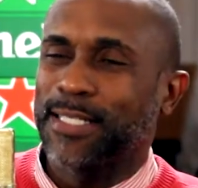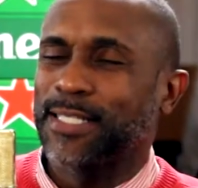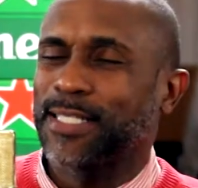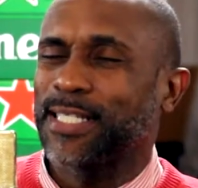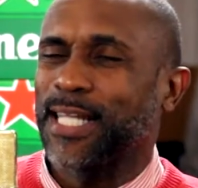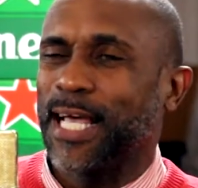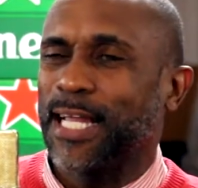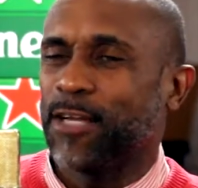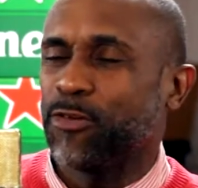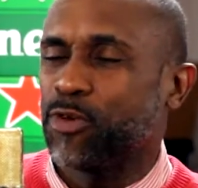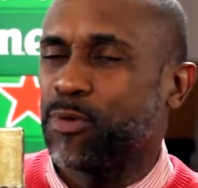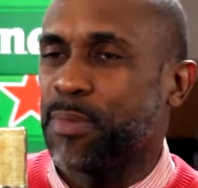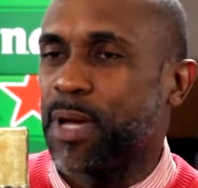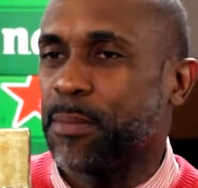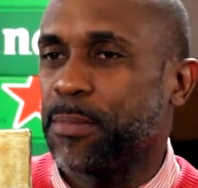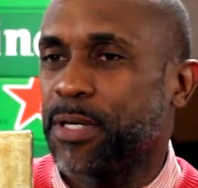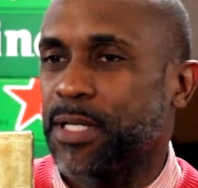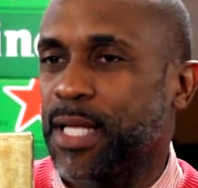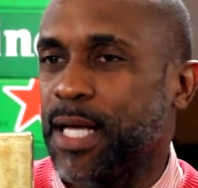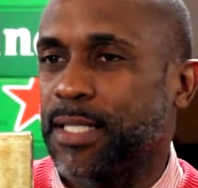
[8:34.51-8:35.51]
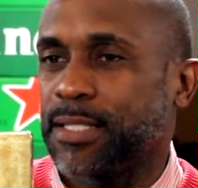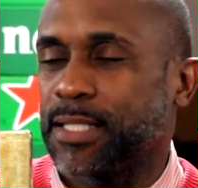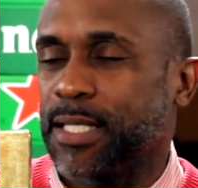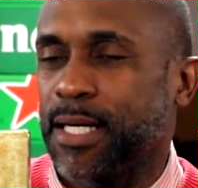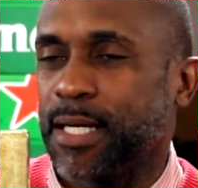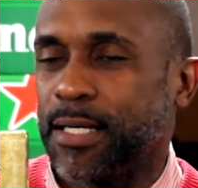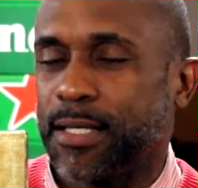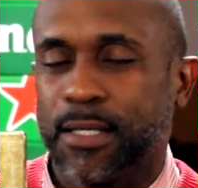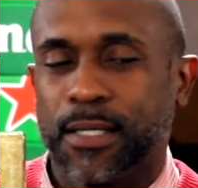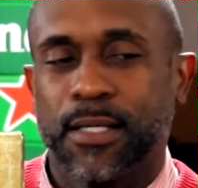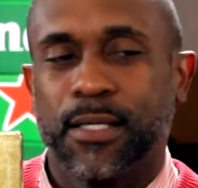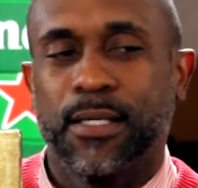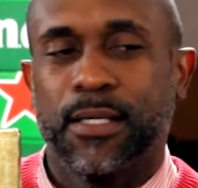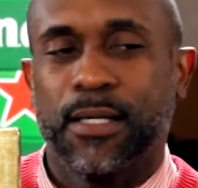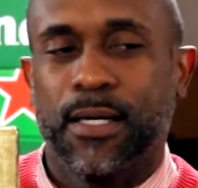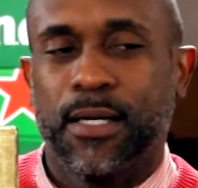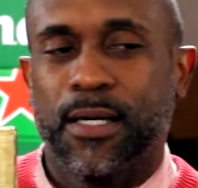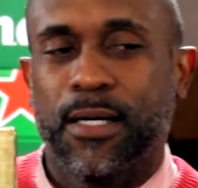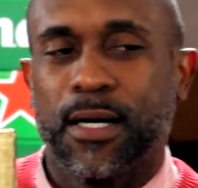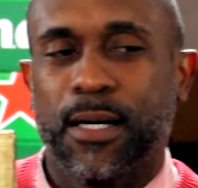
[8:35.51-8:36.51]
slightly remember that day.
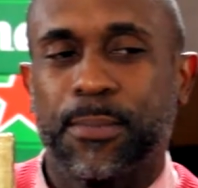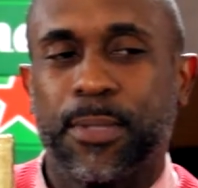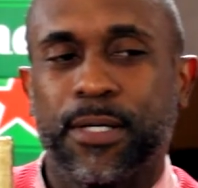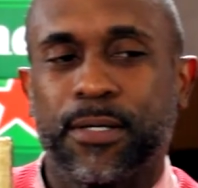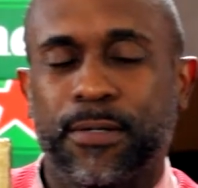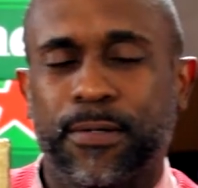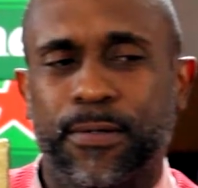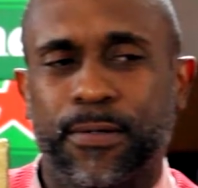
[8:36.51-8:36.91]
How about you?